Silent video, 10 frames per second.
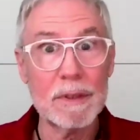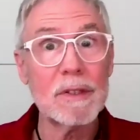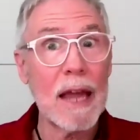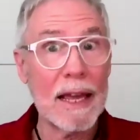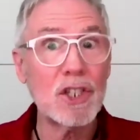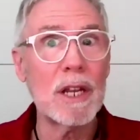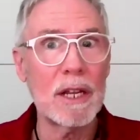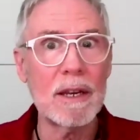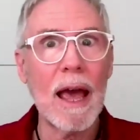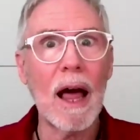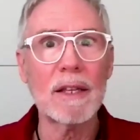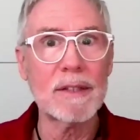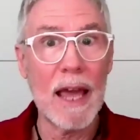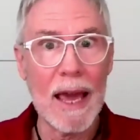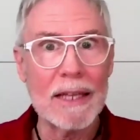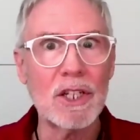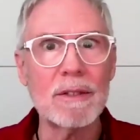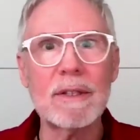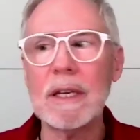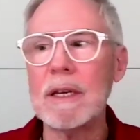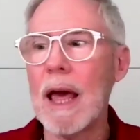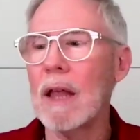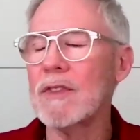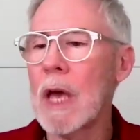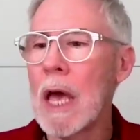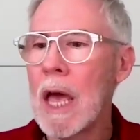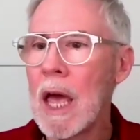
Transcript: station in Dallas, agency in Dallas.